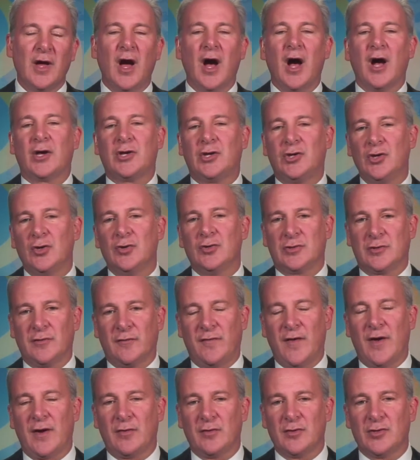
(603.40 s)
accused the
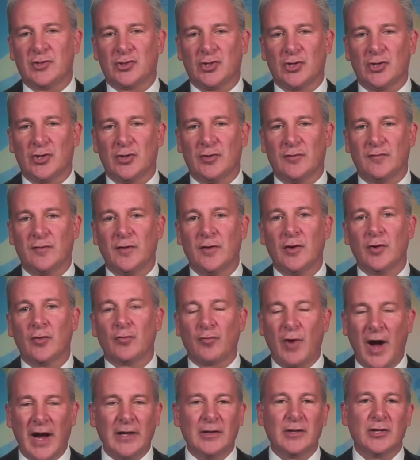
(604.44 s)
Federal Reserve,
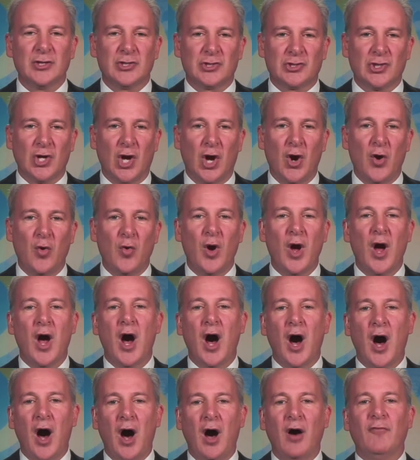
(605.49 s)
rightly so,
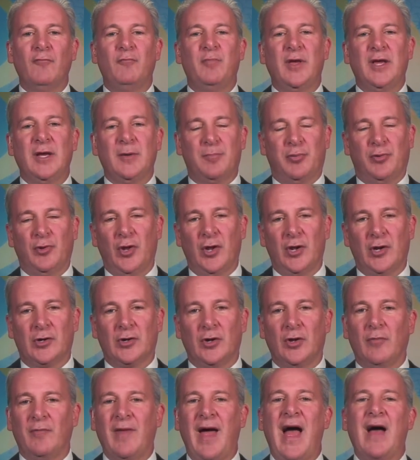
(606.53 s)
of being
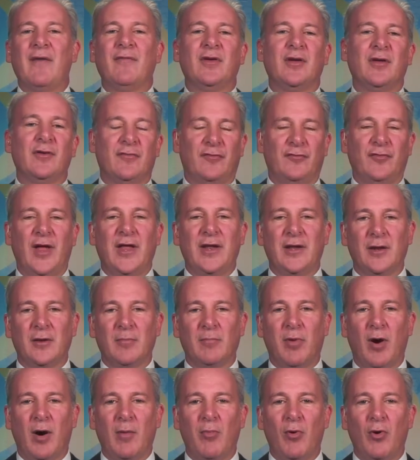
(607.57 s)
political and having inflated a
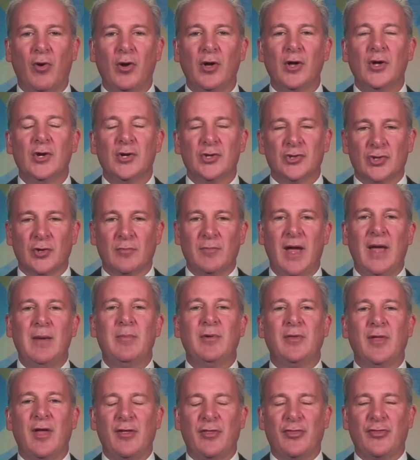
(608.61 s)
bubble. So
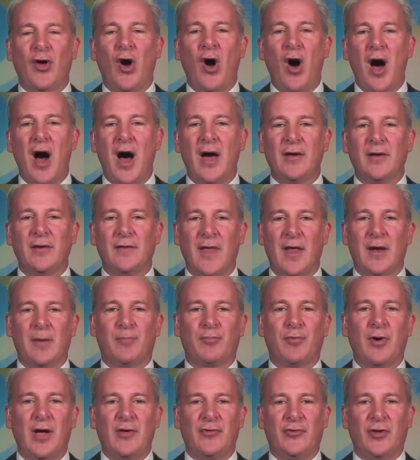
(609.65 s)
maybe they thought that a
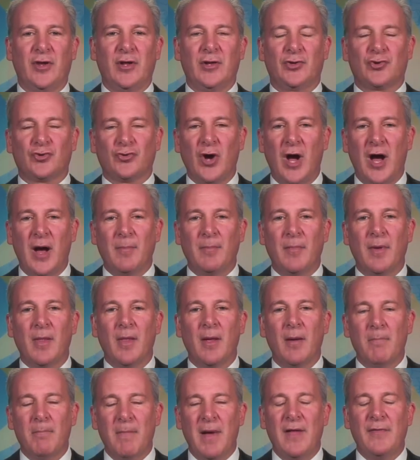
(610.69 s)
President Trump
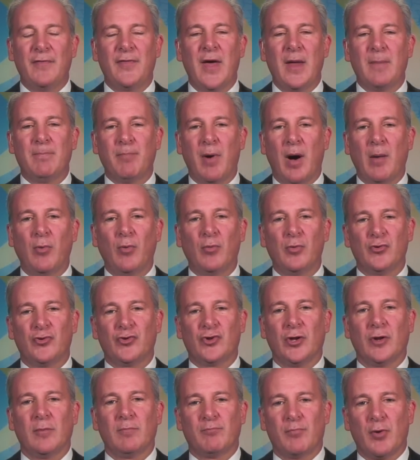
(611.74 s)
meant that bubble was
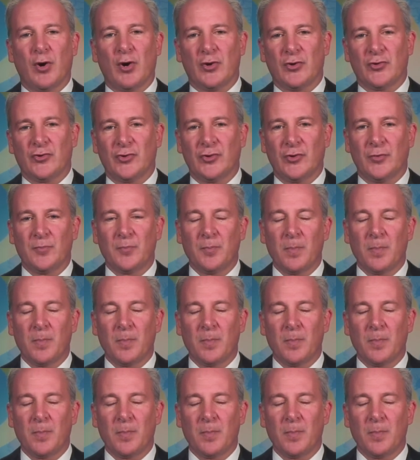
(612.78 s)
going to burst.